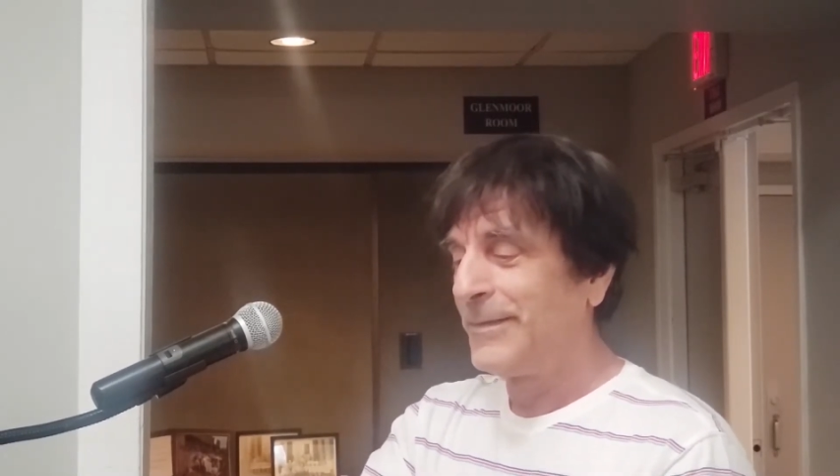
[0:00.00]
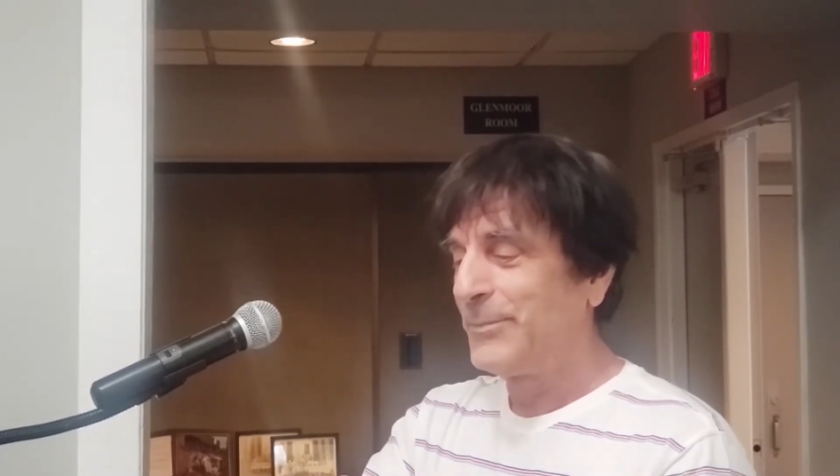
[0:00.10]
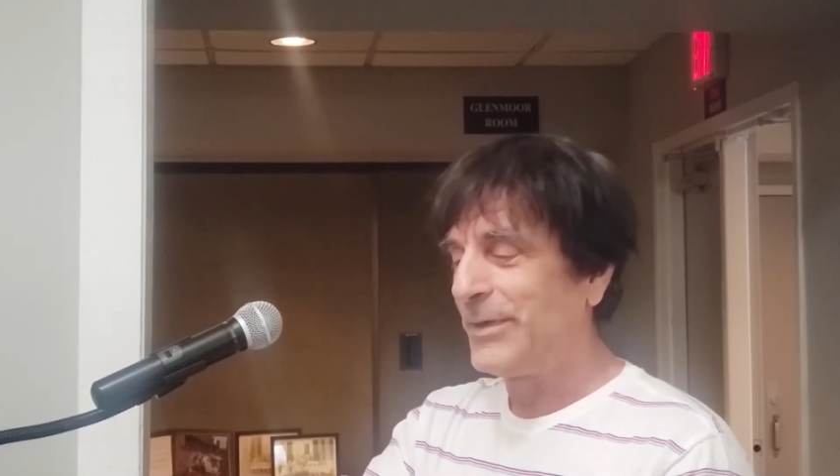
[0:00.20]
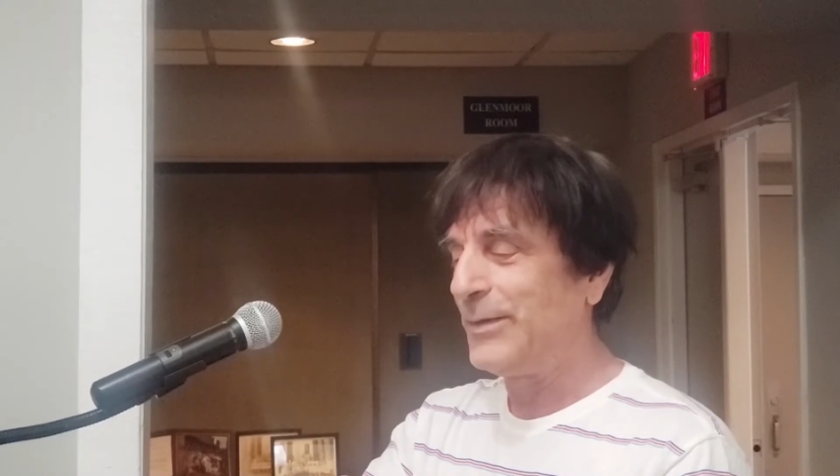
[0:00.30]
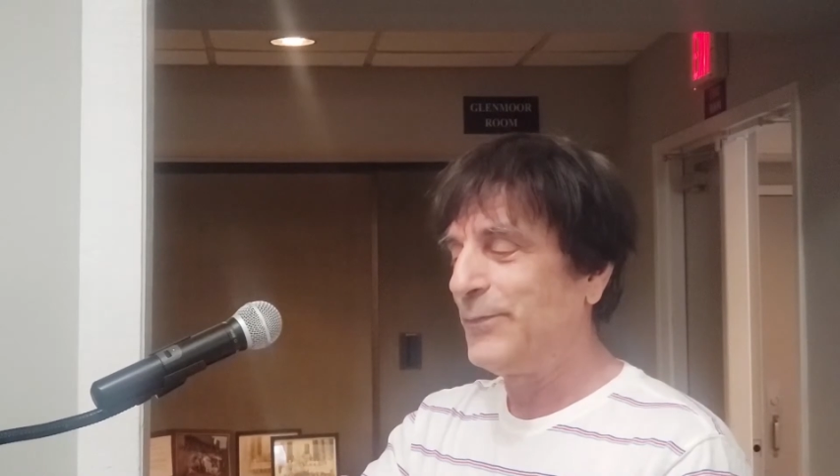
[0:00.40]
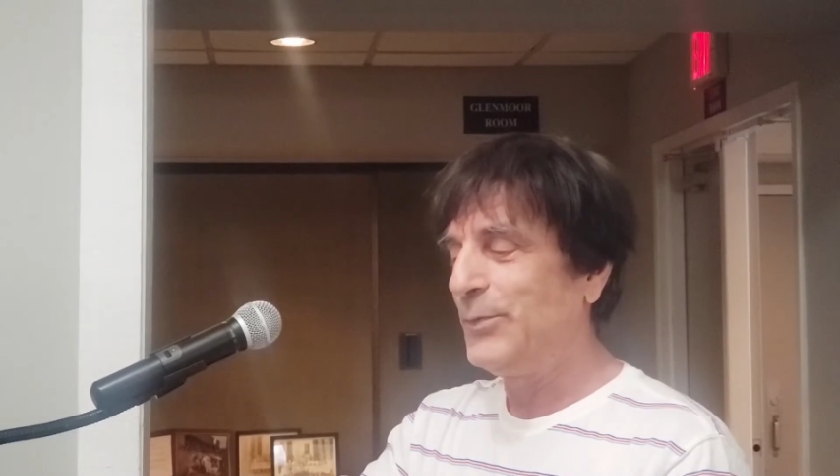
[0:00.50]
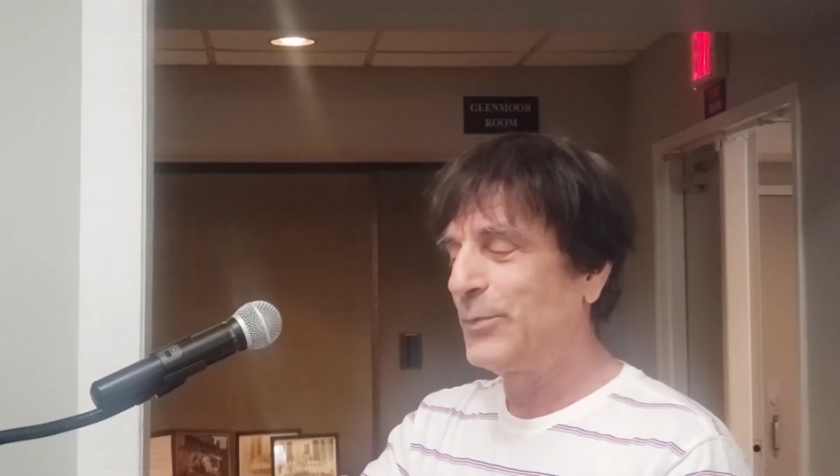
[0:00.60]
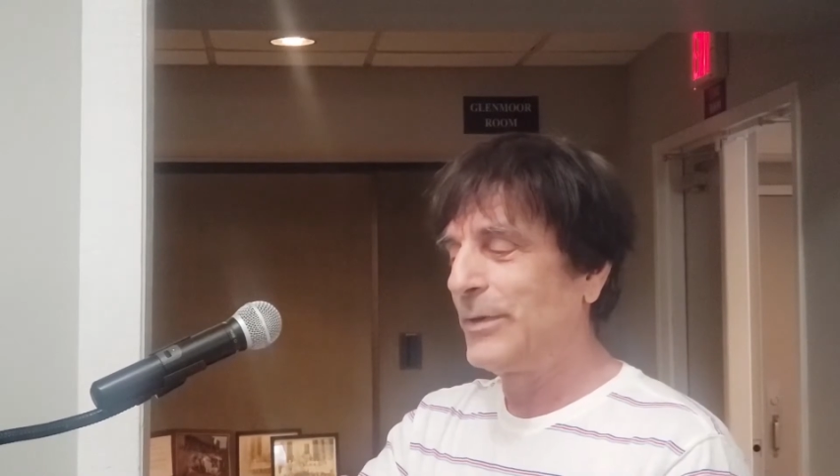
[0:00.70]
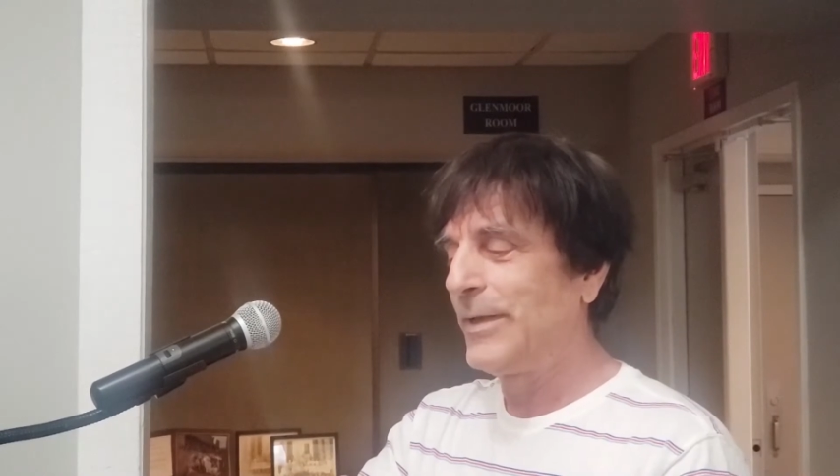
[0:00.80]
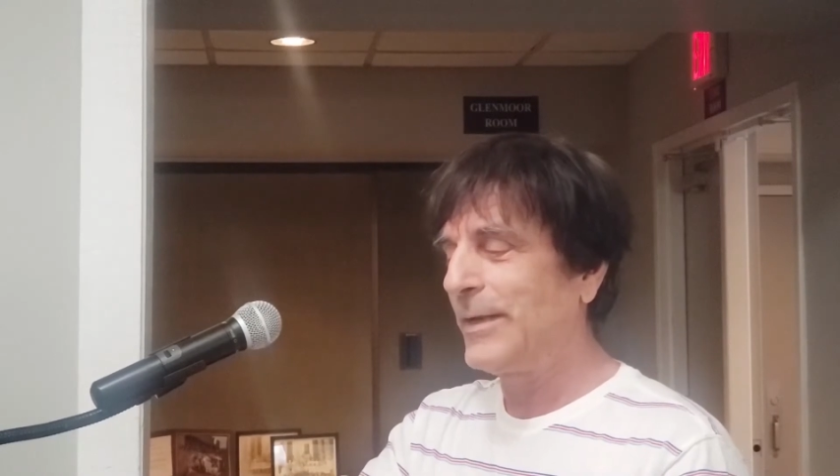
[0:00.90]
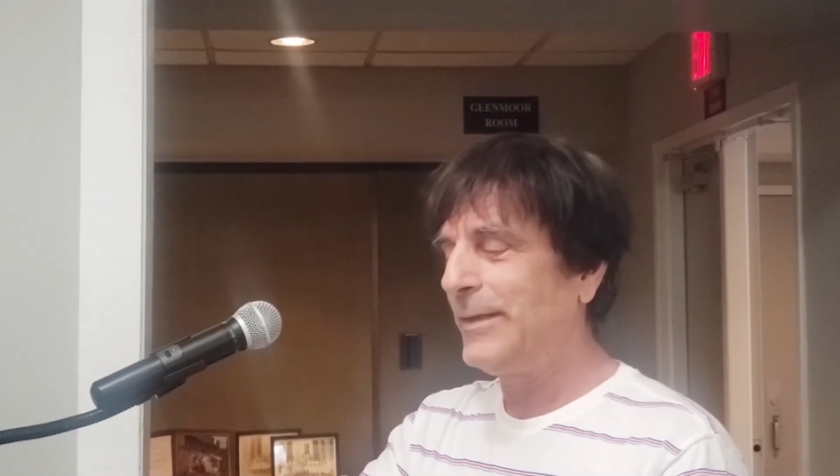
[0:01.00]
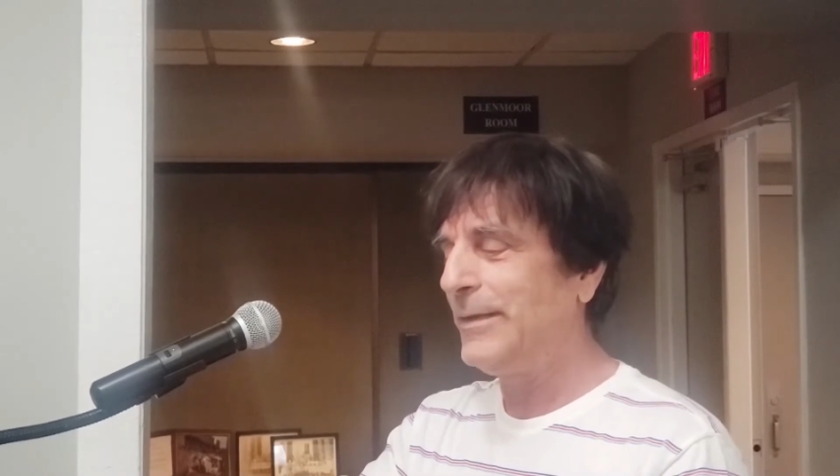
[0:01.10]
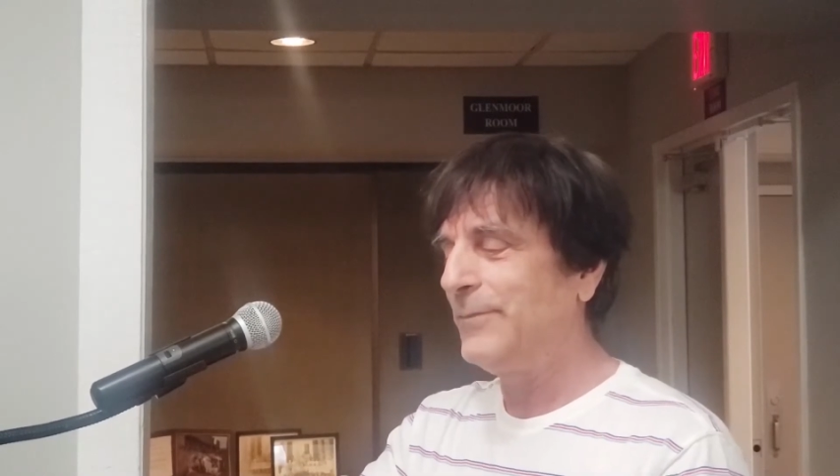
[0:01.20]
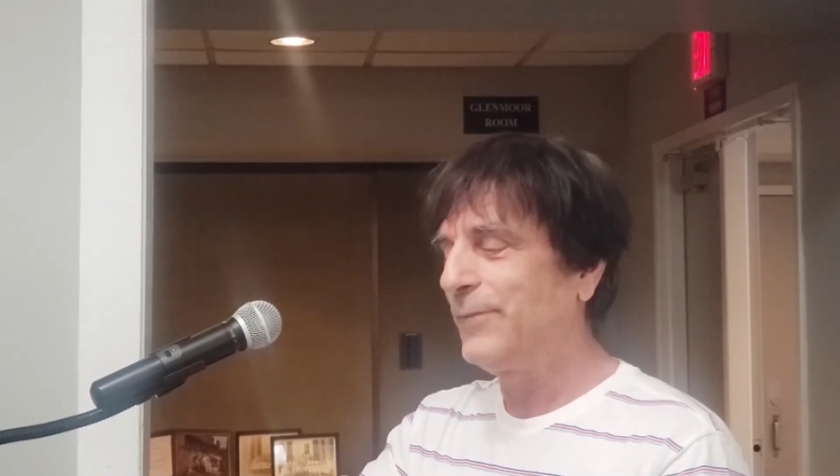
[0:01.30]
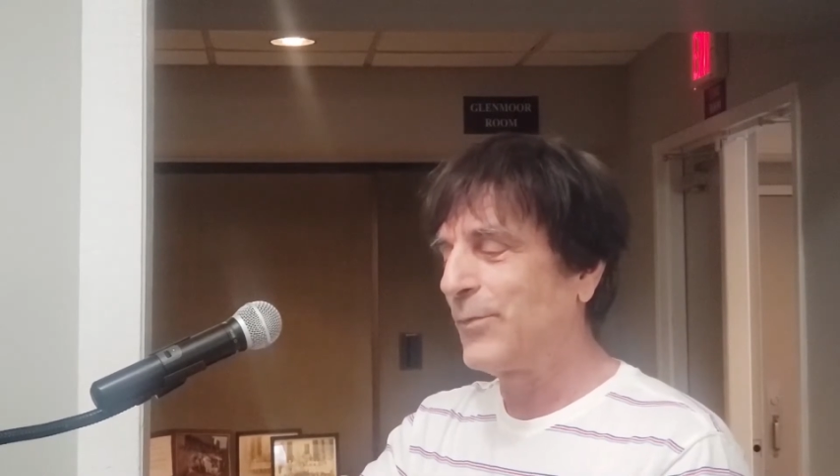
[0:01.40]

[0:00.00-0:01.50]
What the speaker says: But if you were lucky and